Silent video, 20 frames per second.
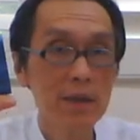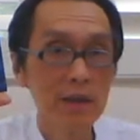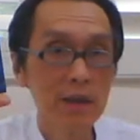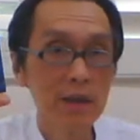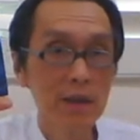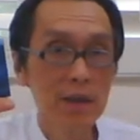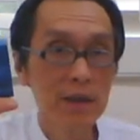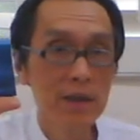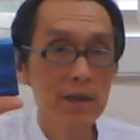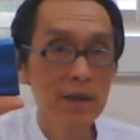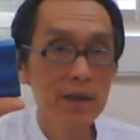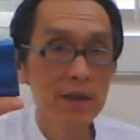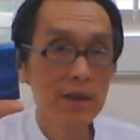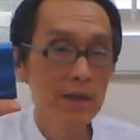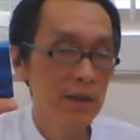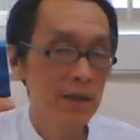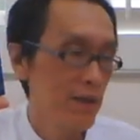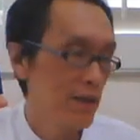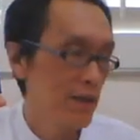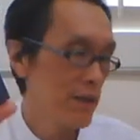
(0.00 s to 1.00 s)
Okay.
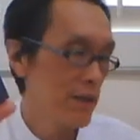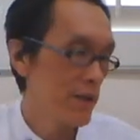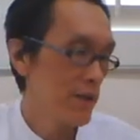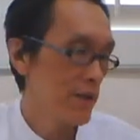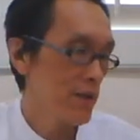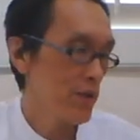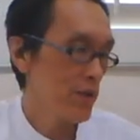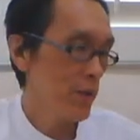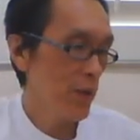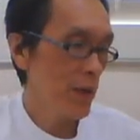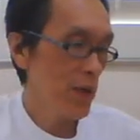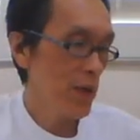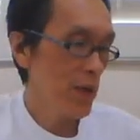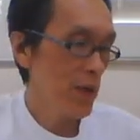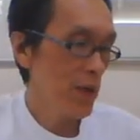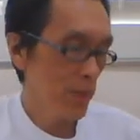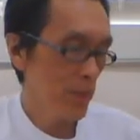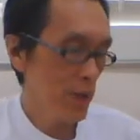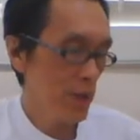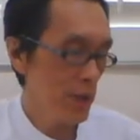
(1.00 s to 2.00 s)
So
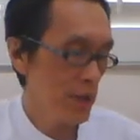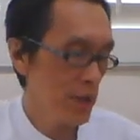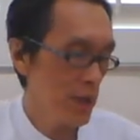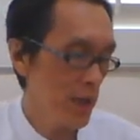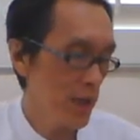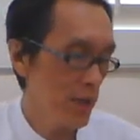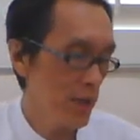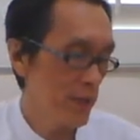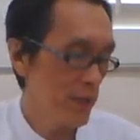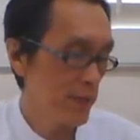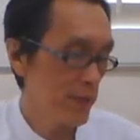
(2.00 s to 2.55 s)
what is that?